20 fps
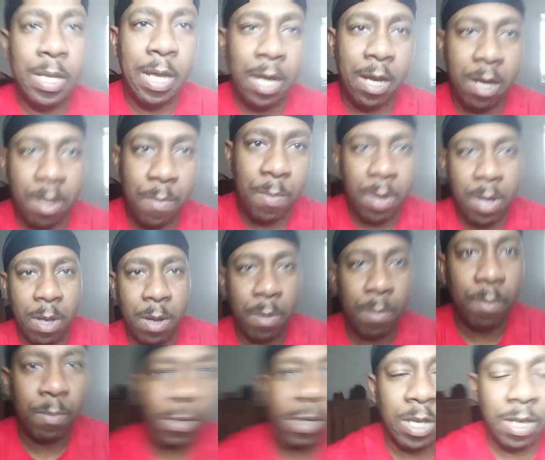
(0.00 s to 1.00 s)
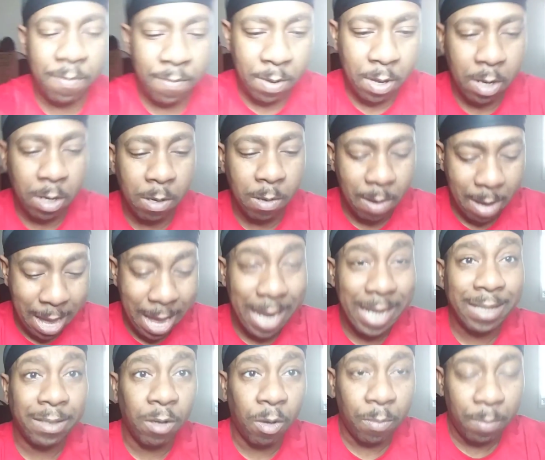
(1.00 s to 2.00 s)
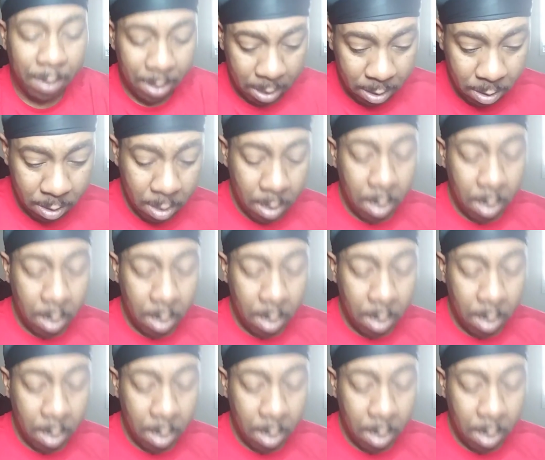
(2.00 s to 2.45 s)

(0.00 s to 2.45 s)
think I'm uh, going to give it a little height on my,